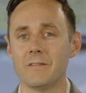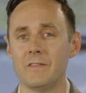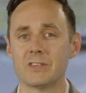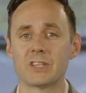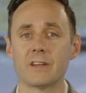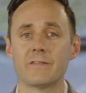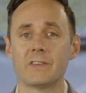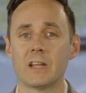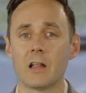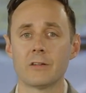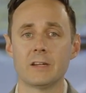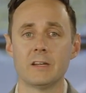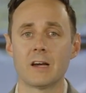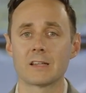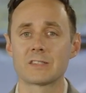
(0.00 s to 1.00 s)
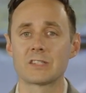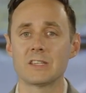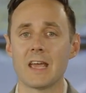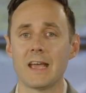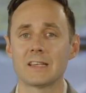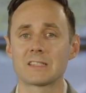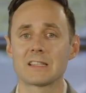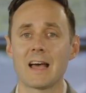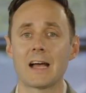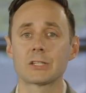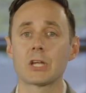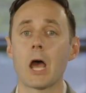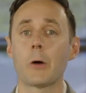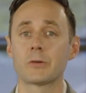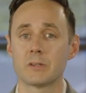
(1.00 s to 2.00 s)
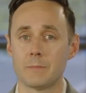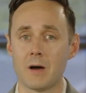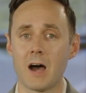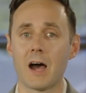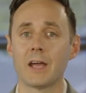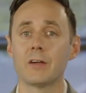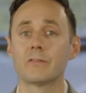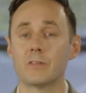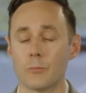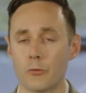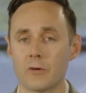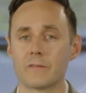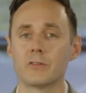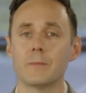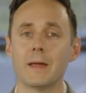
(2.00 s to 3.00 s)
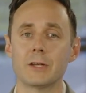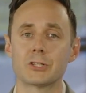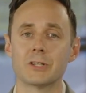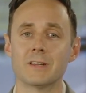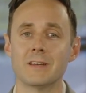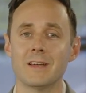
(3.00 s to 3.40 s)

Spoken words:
Visit fidelity.ca/howtobuy for more information.